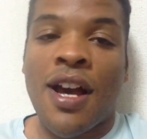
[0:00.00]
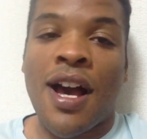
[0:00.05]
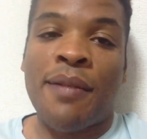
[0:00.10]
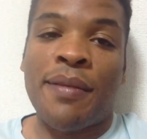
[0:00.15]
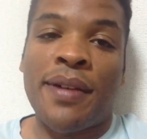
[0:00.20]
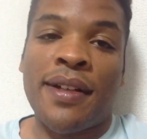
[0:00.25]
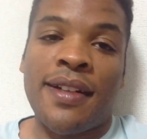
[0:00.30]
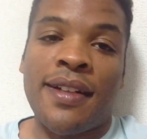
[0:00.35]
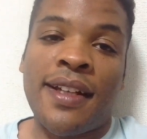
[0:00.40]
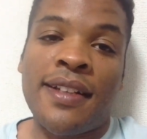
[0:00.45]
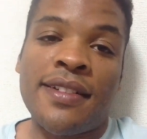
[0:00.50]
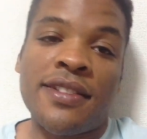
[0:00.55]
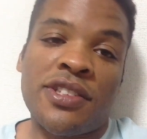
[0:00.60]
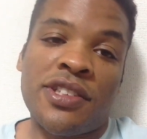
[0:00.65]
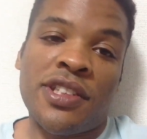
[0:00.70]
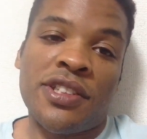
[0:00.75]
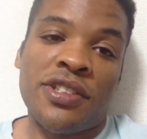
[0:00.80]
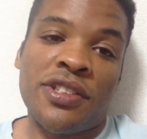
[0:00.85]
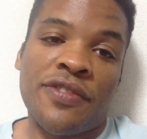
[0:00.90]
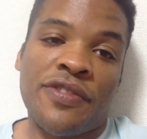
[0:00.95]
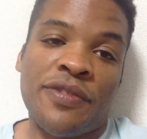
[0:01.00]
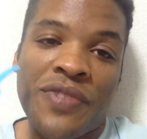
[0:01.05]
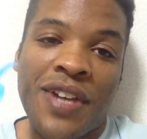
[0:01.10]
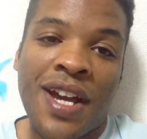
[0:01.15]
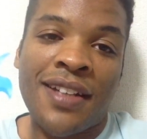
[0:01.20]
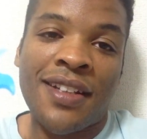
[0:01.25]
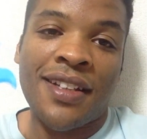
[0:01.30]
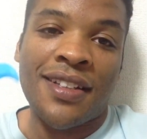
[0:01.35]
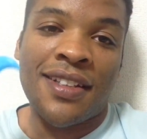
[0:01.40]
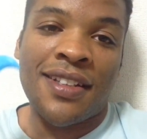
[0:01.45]
I'm an English teacher.
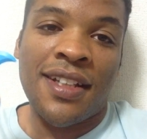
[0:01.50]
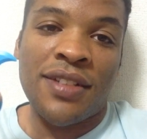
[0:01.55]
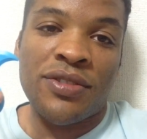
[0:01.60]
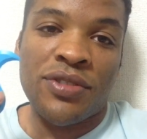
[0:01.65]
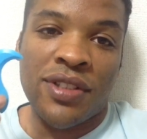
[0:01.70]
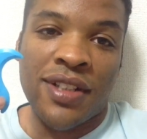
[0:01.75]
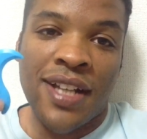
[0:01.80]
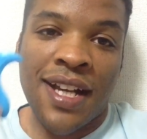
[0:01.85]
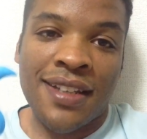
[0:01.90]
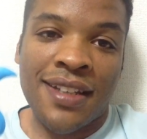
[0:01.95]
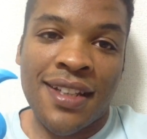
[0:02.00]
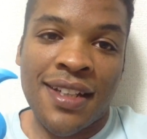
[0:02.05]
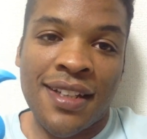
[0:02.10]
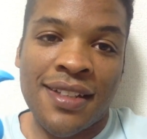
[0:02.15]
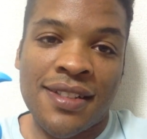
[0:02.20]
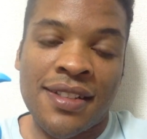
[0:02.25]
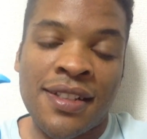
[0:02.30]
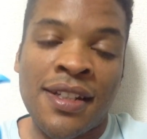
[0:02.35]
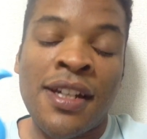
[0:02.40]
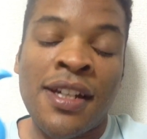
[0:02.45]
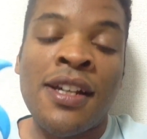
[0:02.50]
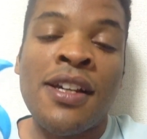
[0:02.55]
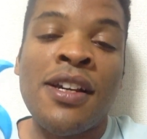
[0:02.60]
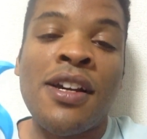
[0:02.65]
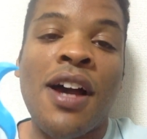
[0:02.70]
I thought the kids would like this.